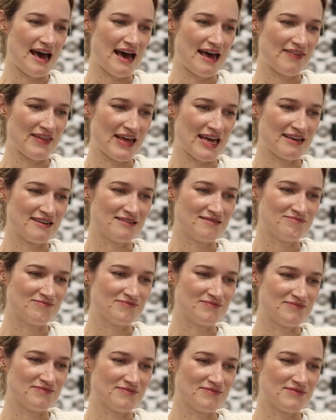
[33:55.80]
then
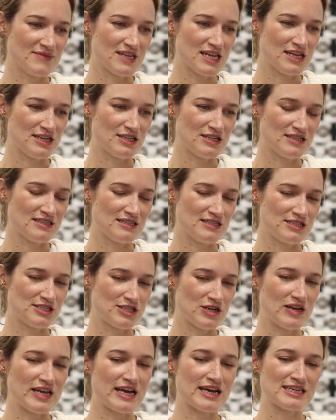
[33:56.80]

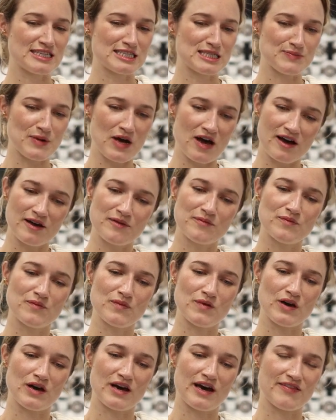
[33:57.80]
Juliana Spahab,
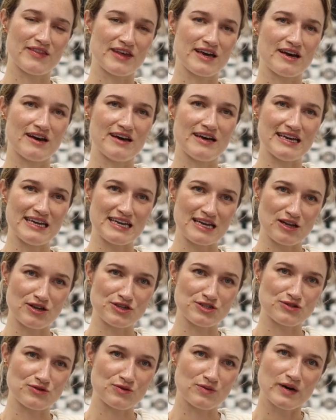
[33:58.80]
I think her
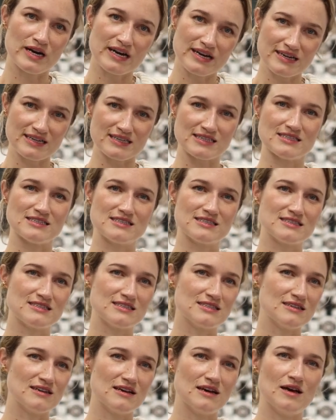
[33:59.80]
ecological work
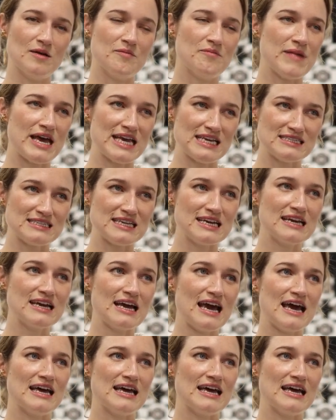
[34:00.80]
is amazing,